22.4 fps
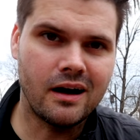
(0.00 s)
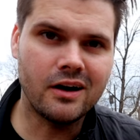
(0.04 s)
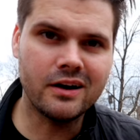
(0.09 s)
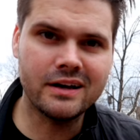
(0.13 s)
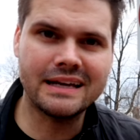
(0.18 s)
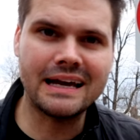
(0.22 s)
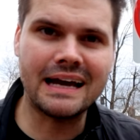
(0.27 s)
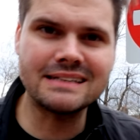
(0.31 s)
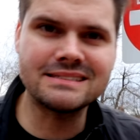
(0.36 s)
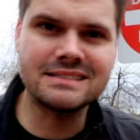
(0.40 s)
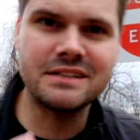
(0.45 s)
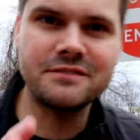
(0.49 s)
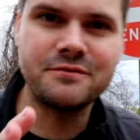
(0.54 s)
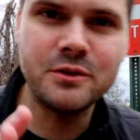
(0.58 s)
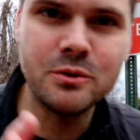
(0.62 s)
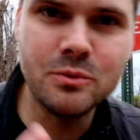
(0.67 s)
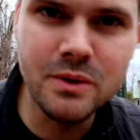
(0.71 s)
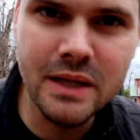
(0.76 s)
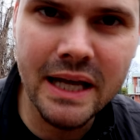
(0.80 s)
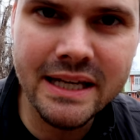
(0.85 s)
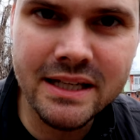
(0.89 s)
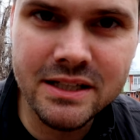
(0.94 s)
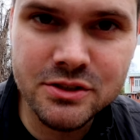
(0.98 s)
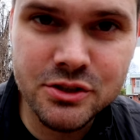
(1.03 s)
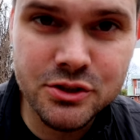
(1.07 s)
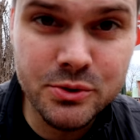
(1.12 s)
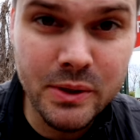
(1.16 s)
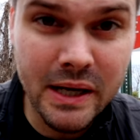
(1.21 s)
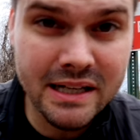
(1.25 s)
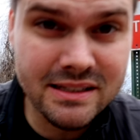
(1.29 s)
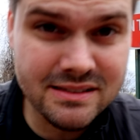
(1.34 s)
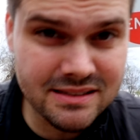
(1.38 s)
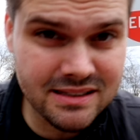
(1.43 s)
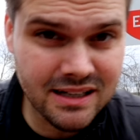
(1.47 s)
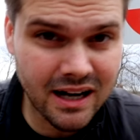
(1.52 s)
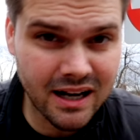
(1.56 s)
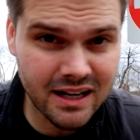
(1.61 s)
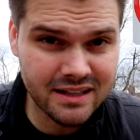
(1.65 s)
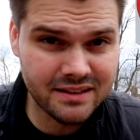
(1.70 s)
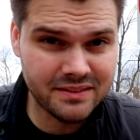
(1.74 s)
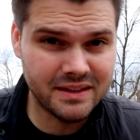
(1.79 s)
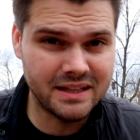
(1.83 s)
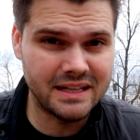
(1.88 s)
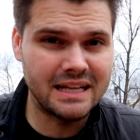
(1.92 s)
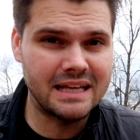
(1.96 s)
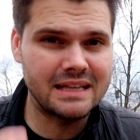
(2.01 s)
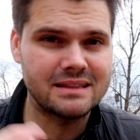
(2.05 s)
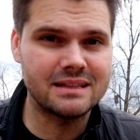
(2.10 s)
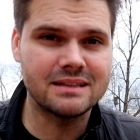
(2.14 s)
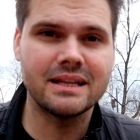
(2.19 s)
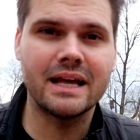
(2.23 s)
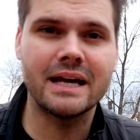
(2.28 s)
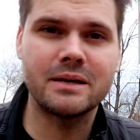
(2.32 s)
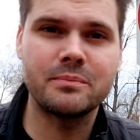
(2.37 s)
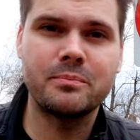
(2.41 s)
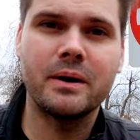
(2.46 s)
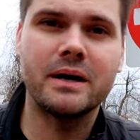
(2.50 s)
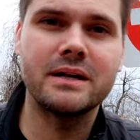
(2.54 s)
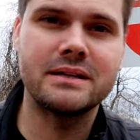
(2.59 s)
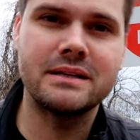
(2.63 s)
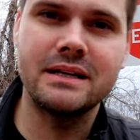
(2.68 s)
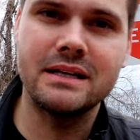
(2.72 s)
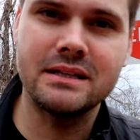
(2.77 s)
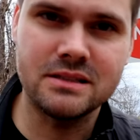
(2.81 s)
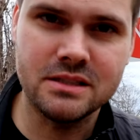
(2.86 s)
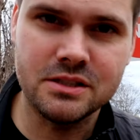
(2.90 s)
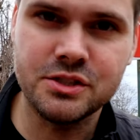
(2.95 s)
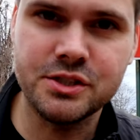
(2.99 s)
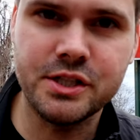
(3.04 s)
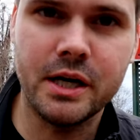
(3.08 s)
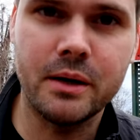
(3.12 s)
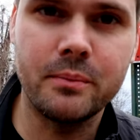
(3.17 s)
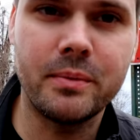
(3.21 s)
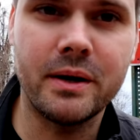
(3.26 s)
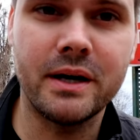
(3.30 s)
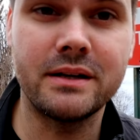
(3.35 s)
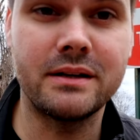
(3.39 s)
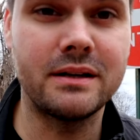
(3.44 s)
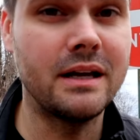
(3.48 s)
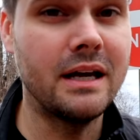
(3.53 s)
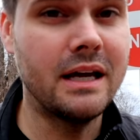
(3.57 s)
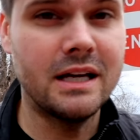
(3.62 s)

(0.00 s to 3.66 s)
All right, guys, and if you like Shrek's cut, then hit the like button, hit the share button,